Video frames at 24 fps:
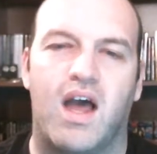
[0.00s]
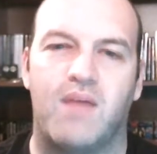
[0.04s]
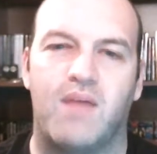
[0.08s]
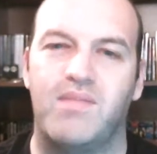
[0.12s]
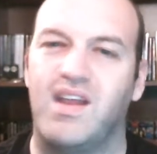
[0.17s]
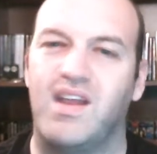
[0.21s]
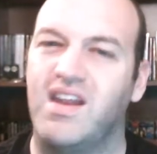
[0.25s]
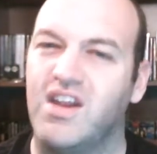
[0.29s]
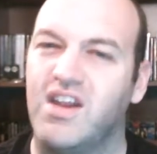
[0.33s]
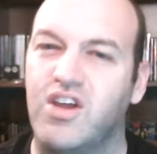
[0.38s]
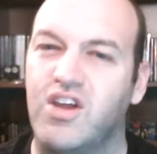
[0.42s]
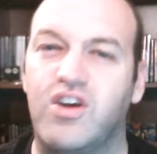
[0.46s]

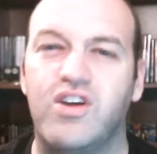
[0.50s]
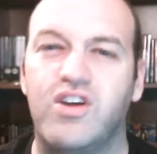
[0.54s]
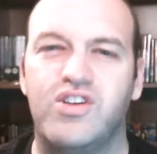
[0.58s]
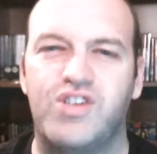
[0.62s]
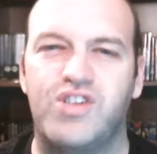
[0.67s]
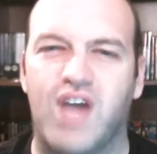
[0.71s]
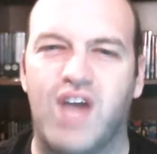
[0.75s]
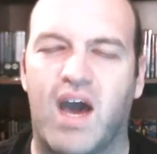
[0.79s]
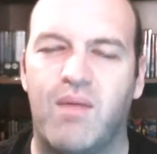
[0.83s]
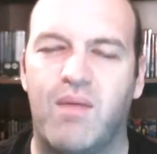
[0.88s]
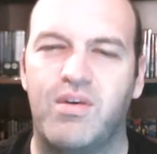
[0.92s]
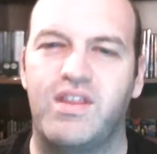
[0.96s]
They did a good
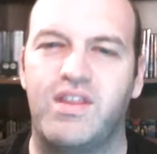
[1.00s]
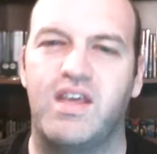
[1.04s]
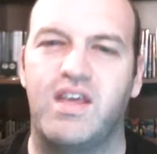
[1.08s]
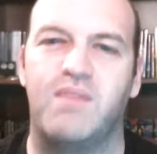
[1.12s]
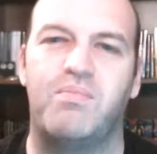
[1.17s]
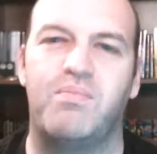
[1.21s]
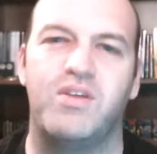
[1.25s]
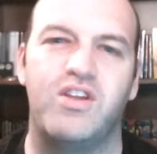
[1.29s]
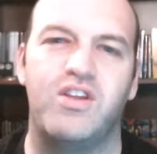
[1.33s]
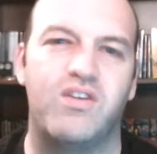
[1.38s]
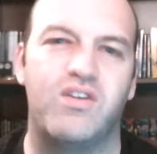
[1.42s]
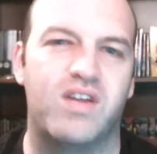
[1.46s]
job with it,
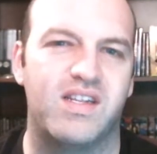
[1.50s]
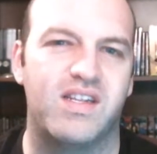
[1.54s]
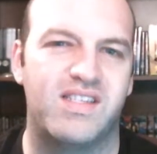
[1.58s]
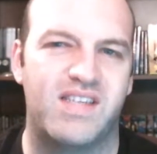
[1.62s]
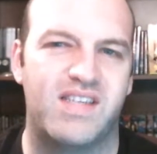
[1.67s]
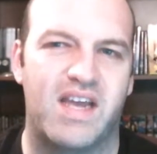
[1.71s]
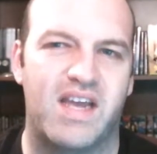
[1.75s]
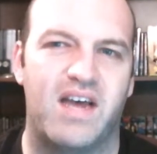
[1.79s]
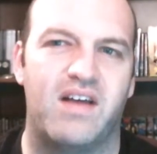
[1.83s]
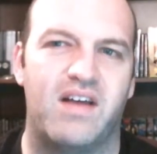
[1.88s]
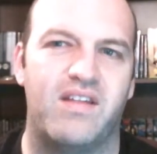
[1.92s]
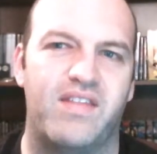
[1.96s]
but you can
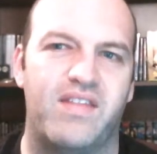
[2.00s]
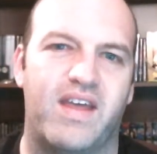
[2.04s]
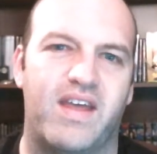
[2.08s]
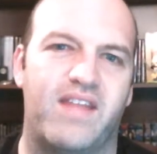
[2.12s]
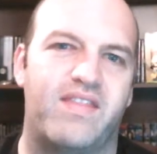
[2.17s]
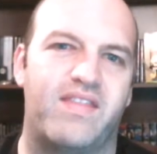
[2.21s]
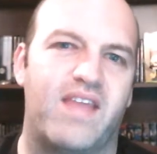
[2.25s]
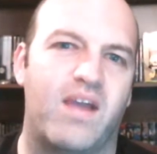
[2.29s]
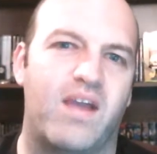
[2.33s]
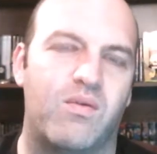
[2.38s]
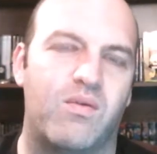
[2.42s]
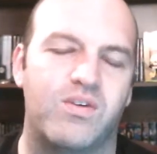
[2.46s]
tell
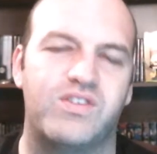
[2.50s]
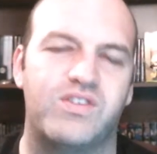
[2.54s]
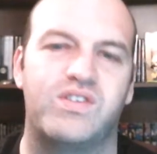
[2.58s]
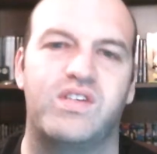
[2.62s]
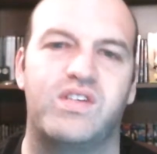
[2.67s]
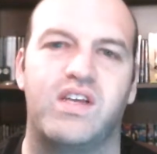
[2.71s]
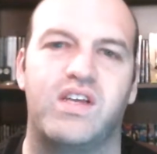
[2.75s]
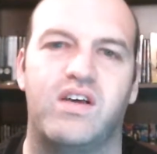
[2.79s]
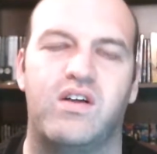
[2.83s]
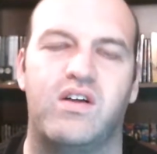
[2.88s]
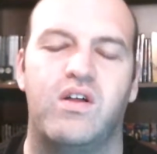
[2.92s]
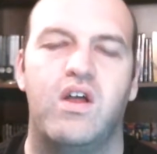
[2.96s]
that they were
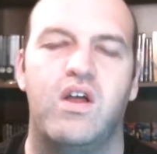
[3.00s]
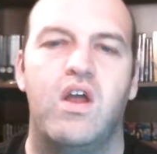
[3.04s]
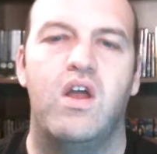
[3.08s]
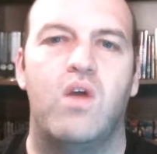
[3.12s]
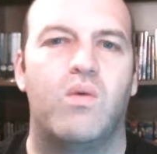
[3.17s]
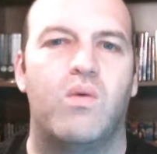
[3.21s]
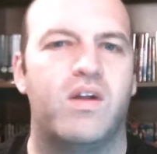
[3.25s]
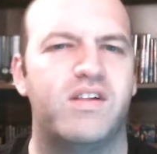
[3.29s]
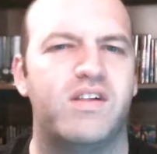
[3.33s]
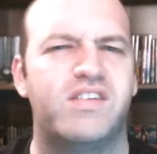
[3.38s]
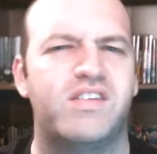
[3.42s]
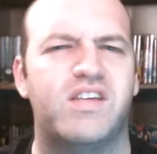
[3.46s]
still
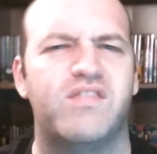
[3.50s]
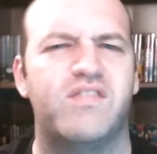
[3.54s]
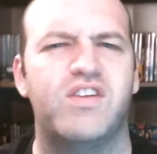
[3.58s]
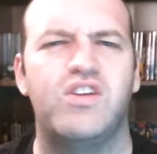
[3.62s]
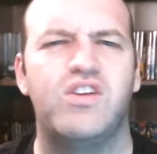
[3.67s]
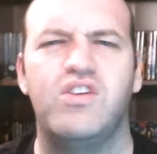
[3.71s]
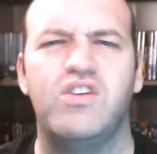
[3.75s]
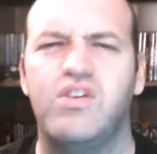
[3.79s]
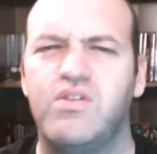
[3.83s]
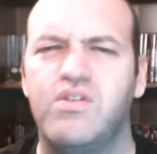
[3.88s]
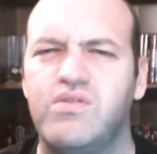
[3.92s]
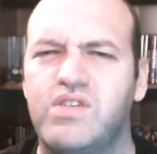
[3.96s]
relatively
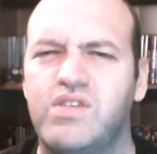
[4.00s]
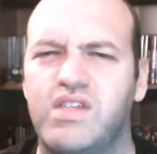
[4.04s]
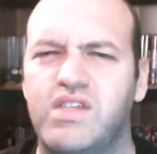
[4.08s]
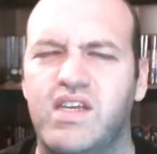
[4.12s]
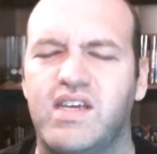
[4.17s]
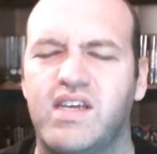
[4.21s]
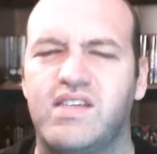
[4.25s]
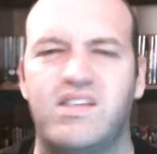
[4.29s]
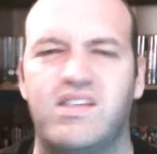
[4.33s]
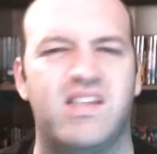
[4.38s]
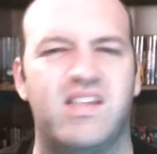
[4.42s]
new to this.